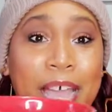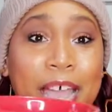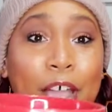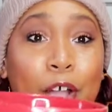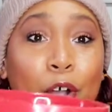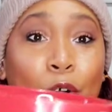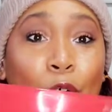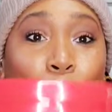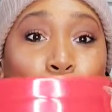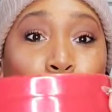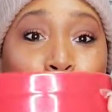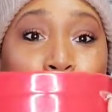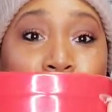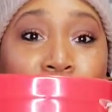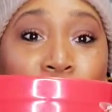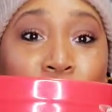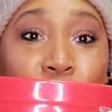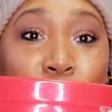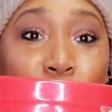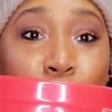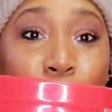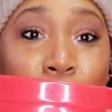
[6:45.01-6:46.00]
I
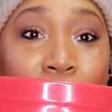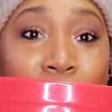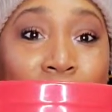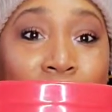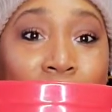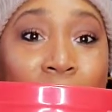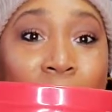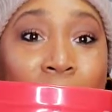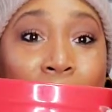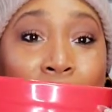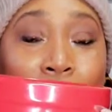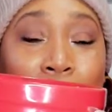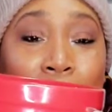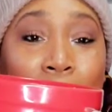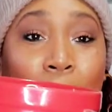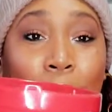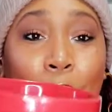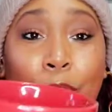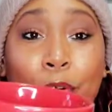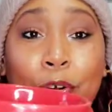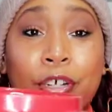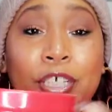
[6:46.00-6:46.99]
always drink
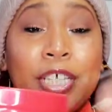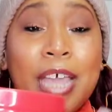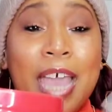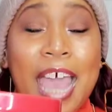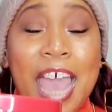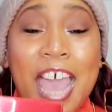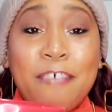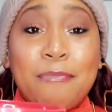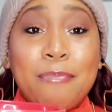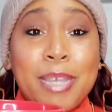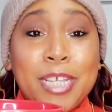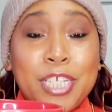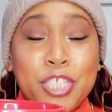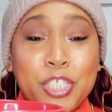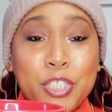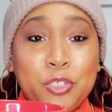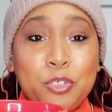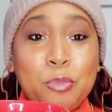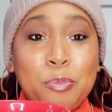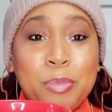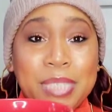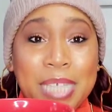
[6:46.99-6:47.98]
or have my
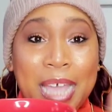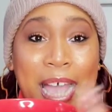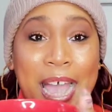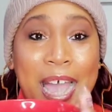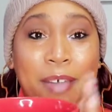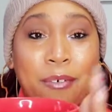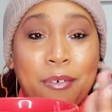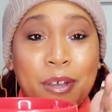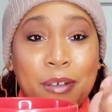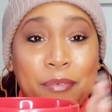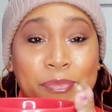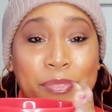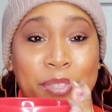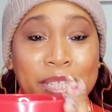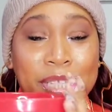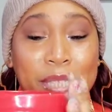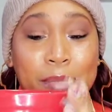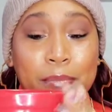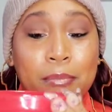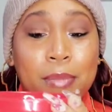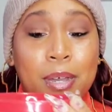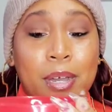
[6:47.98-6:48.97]
soups out of
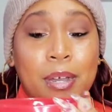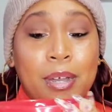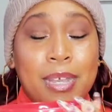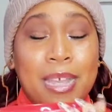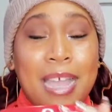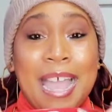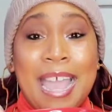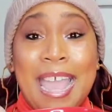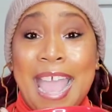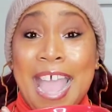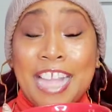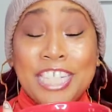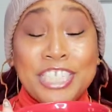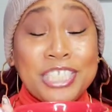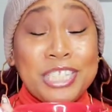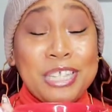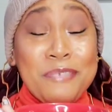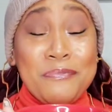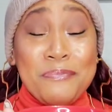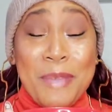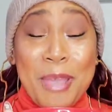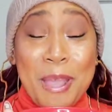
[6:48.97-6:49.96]
this mug. I
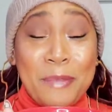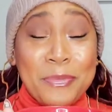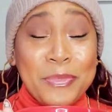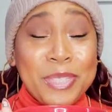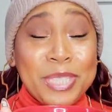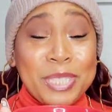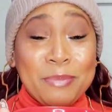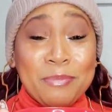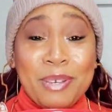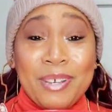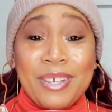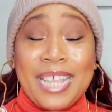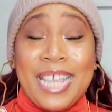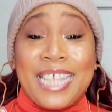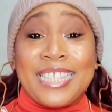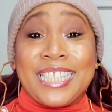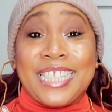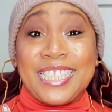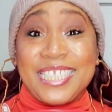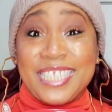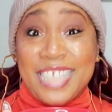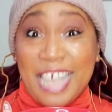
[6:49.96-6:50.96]
actually found this mug
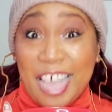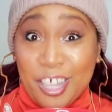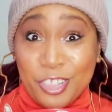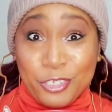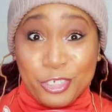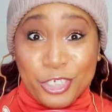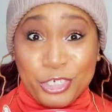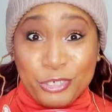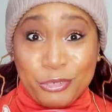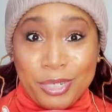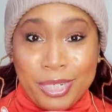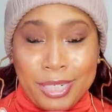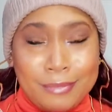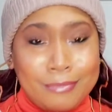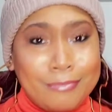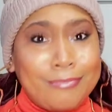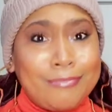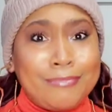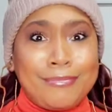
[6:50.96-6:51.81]
at the Dollar Tree.